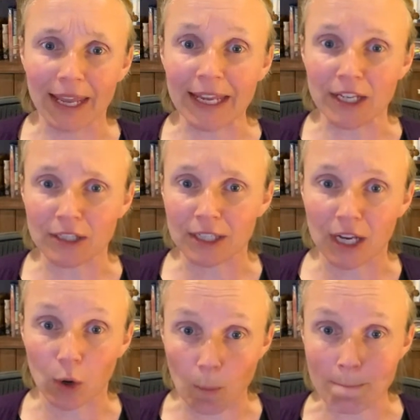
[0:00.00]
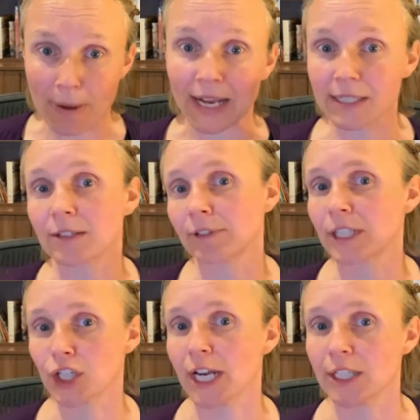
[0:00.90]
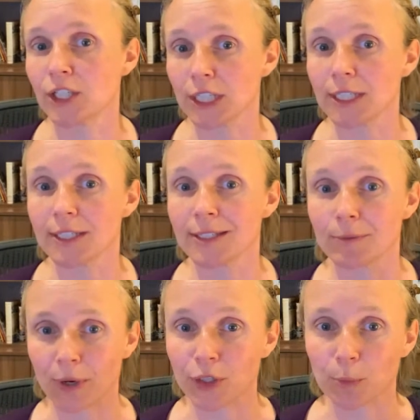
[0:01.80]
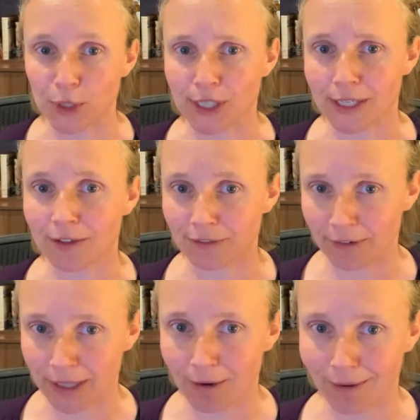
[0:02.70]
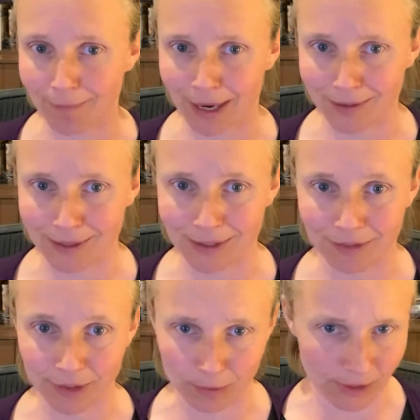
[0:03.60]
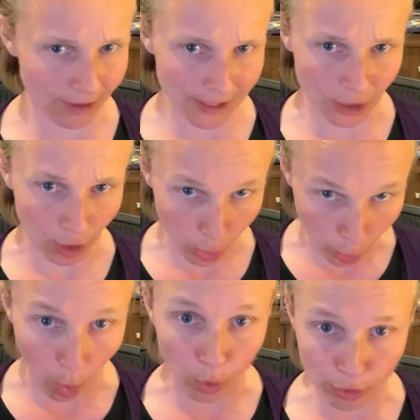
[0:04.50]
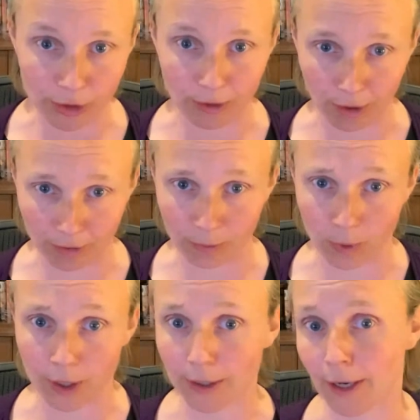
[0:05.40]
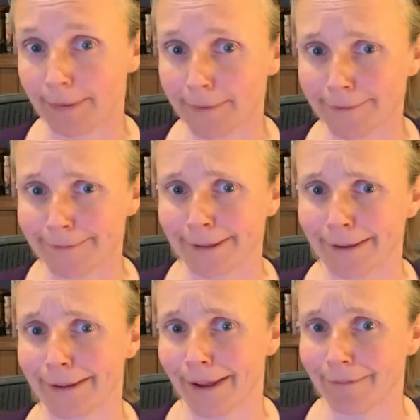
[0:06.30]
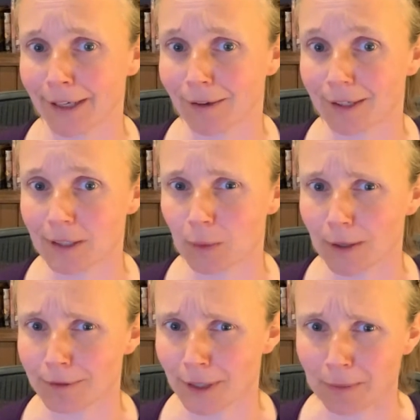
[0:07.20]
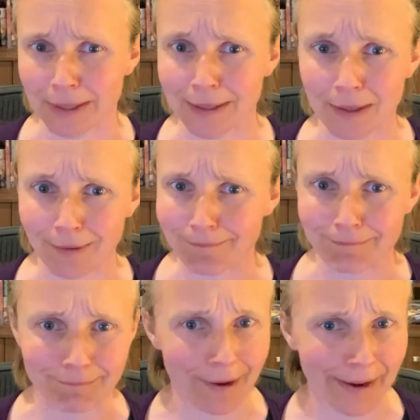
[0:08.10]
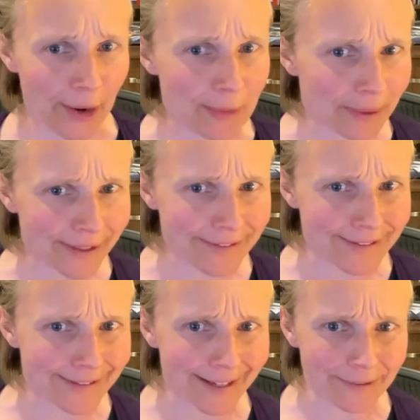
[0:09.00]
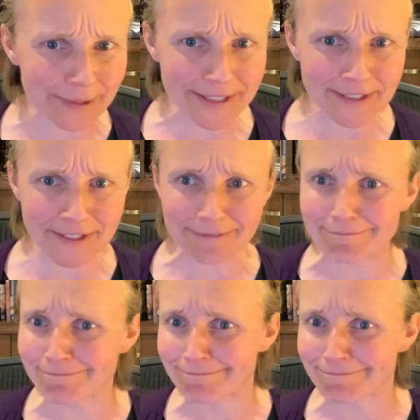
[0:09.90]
it massively changes when you put it in a very high magnetic field. So there's a lot of work going on in that area as well. So I hope I answered that question